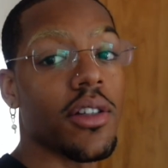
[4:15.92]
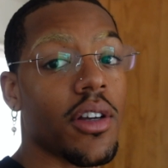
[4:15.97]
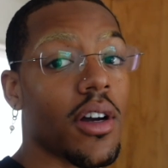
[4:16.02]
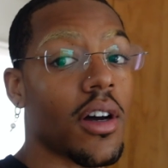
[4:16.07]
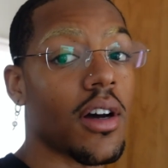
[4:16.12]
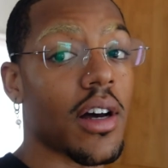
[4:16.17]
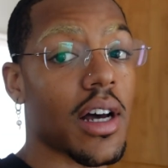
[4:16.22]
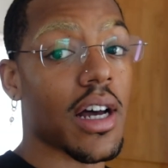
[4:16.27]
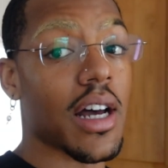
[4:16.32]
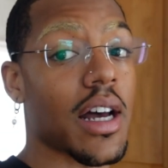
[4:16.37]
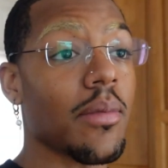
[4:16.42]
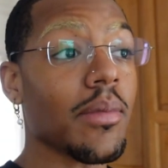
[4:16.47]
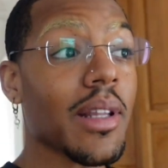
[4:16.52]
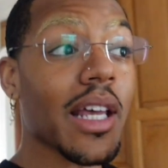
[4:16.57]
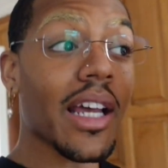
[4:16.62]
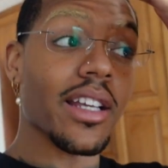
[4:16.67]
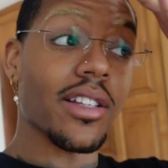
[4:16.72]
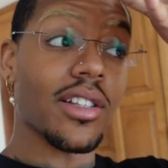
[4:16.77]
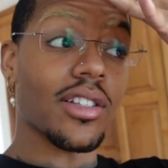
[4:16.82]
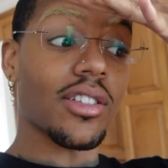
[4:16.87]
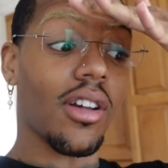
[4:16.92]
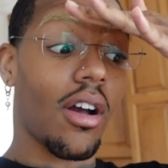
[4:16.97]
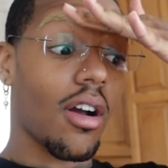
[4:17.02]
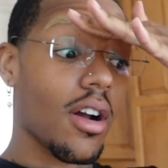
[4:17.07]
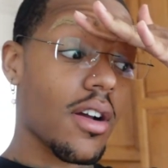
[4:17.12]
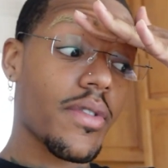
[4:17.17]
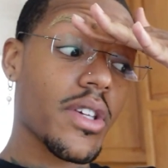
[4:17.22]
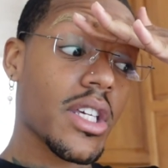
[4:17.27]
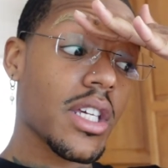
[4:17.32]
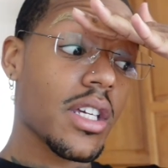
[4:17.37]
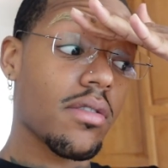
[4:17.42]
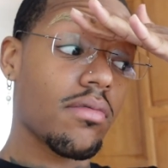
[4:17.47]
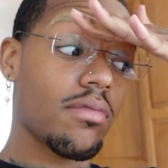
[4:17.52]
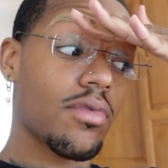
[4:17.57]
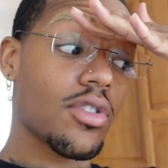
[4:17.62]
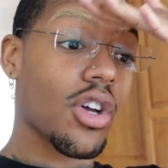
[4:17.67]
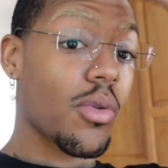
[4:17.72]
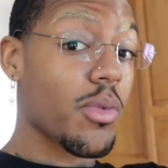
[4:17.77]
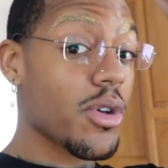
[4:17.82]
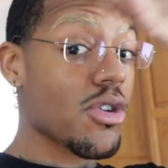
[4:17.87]
y'all, I'm like starving,
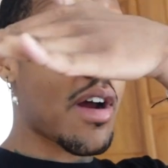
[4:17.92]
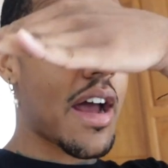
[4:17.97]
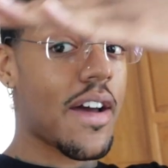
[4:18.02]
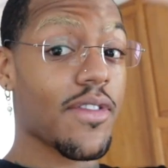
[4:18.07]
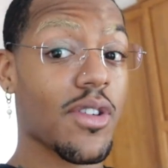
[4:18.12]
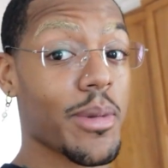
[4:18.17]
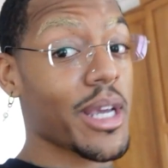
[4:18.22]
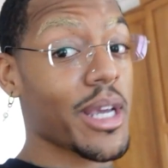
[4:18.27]
so we're gonna have to